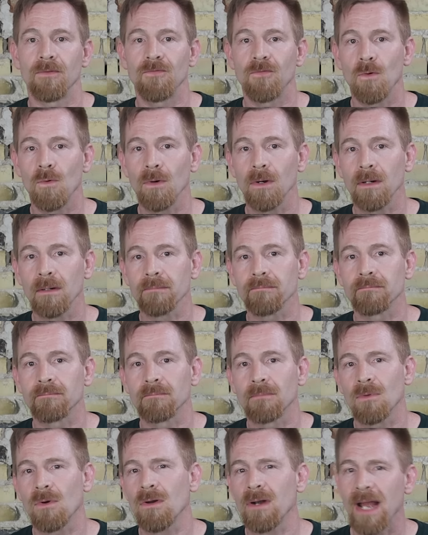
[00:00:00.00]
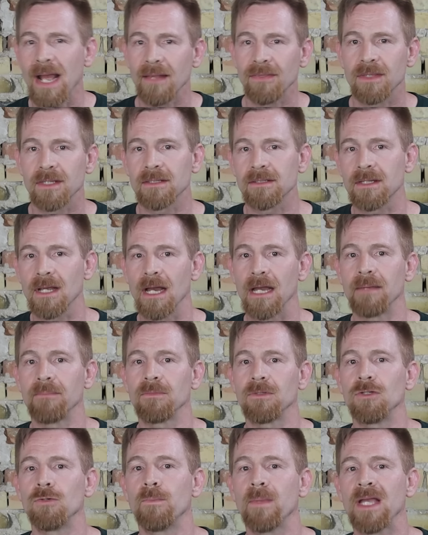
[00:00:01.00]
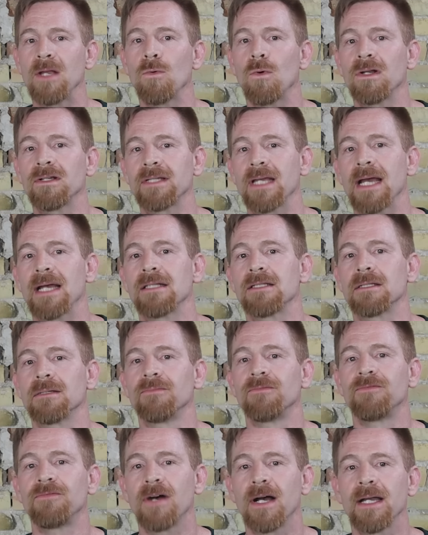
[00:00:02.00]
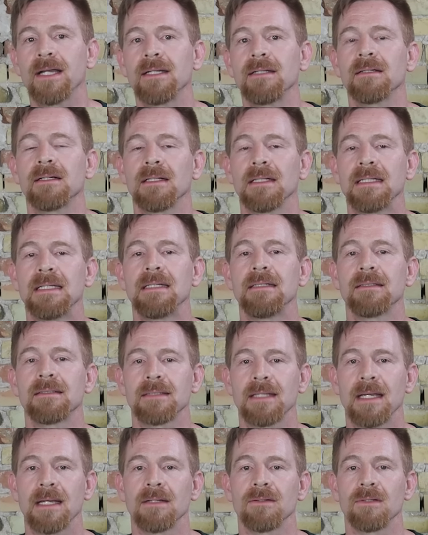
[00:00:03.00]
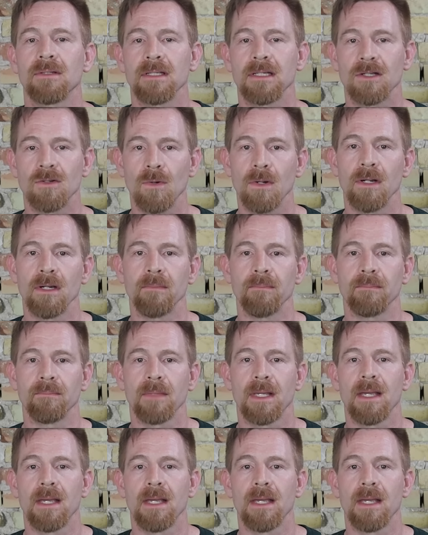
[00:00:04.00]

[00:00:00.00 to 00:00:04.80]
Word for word: Before or at this time, you may want to add some fine, clean sand to the aquarium.